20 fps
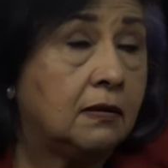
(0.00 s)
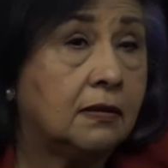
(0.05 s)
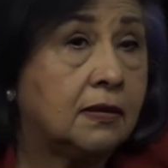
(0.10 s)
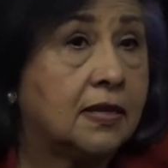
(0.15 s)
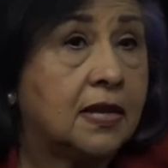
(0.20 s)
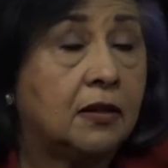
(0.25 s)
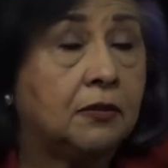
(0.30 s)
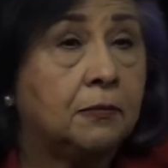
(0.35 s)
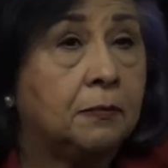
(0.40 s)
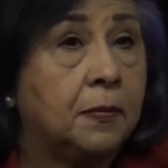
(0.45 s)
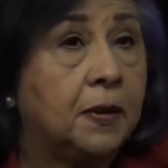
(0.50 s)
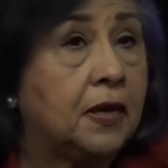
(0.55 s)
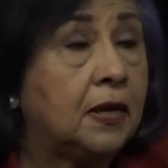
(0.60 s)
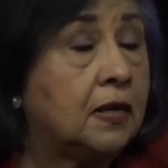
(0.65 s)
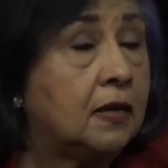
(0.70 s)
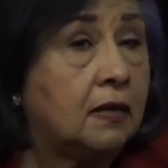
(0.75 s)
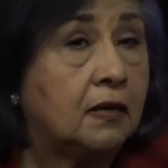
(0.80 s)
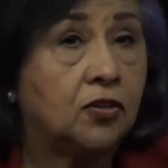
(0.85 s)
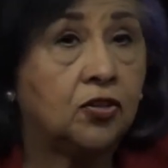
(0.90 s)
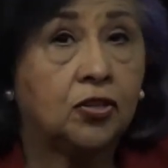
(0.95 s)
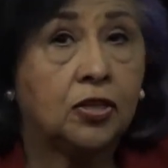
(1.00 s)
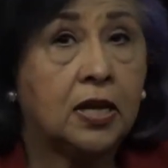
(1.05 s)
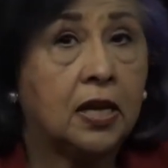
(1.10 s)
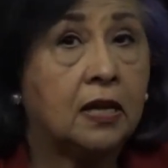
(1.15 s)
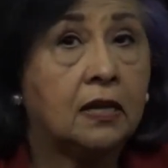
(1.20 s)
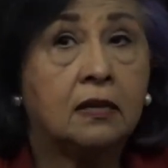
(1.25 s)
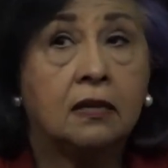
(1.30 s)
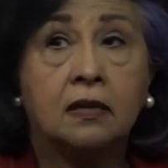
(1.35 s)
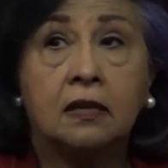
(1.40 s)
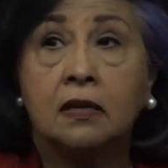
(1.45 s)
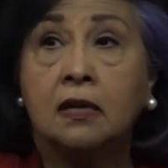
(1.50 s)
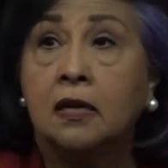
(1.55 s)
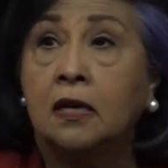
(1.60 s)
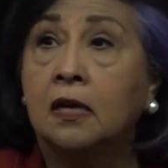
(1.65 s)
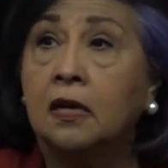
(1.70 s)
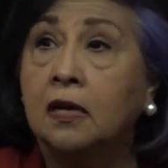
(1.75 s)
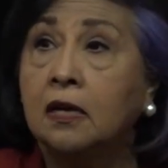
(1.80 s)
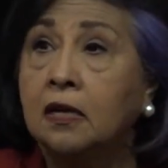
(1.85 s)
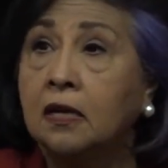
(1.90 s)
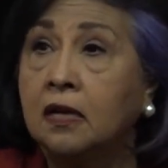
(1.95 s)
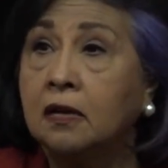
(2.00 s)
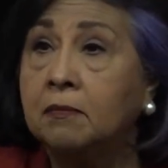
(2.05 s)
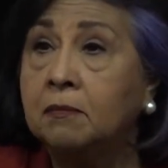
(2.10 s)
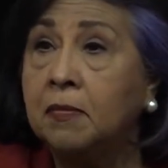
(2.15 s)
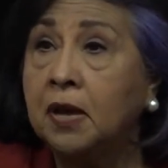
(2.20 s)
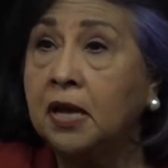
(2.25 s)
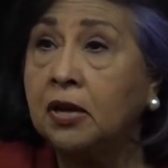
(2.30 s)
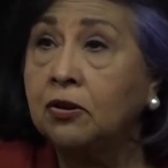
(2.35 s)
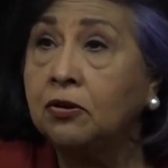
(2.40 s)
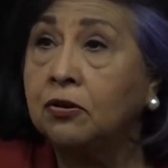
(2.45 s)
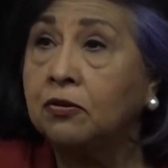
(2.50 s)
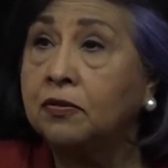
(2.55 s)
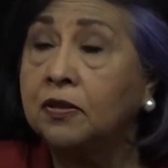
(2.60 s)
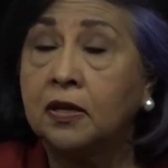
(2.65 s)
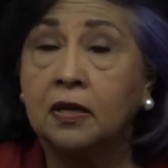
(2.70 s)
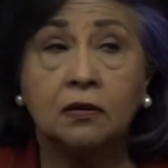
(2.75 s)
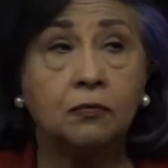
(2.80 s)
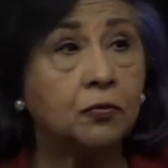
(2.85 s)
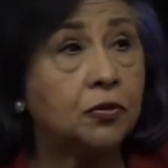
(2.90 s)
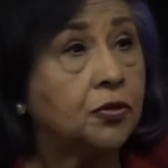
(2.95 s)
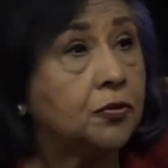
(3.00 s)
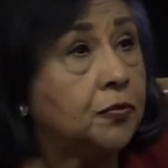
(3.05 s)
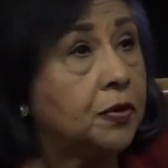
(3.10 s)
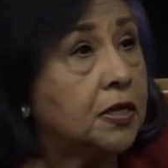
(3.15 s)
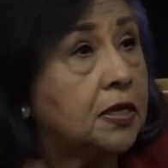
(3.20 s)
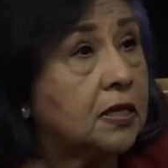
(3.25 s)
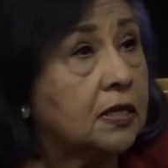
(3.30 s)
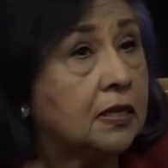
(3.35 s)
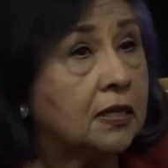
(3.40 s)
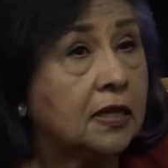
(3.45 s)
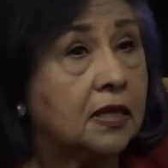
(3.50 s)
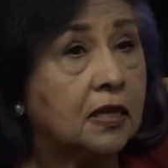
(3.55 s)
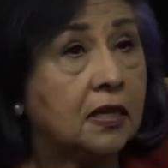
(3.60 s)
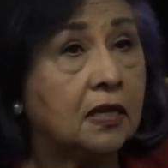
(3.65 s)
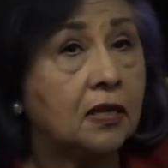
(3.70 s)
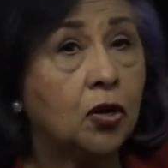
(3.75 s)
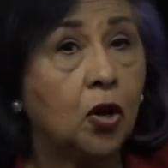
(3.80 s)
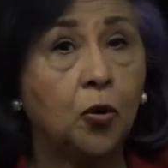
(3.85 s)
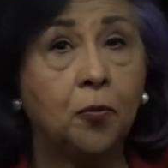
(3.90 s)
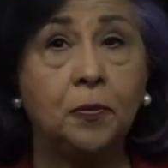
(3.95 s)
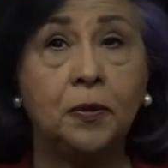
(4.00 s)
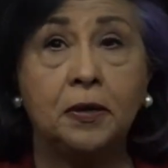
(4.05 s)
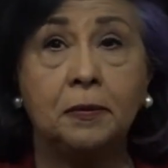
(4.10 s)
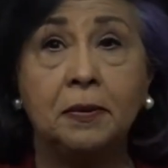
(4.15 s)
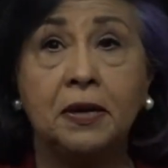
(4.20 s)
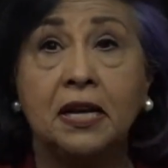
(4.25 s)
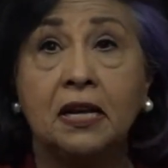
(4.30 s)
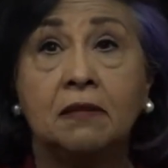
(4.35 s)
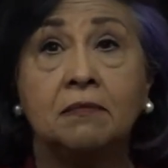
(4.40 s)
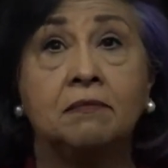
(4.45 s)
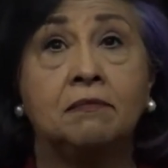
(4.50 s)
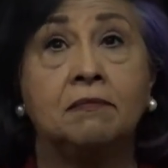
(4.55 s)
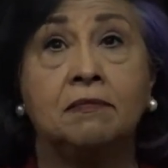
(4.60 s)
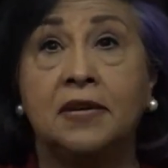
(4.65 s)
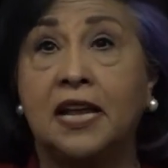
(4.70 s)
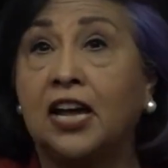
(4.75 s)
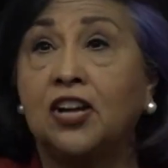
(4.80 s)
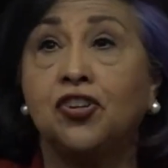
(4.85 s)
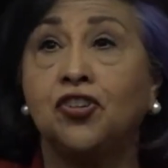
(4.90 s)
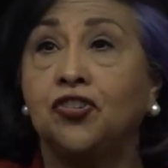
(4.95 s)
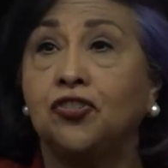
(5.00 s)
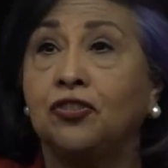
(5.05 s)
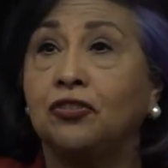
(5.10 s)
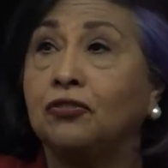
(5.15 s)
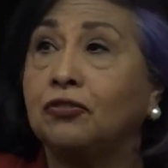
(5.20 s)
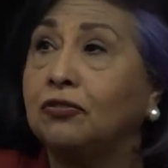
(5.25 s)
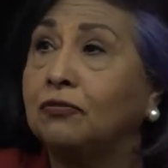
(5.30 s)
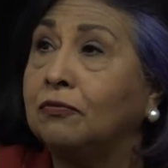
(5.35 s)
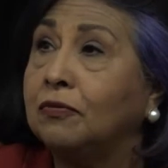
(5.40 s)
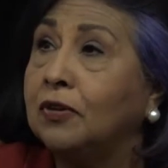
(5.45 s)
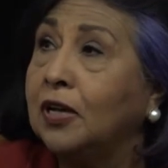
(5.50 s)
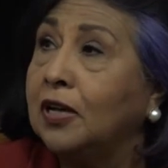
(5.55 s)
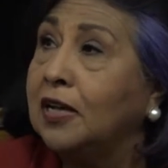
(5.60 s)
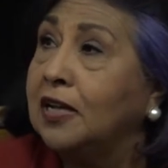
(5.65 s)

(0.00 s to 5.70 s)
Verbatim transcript: South Bend just had a, a mayor that was recently hoping to become national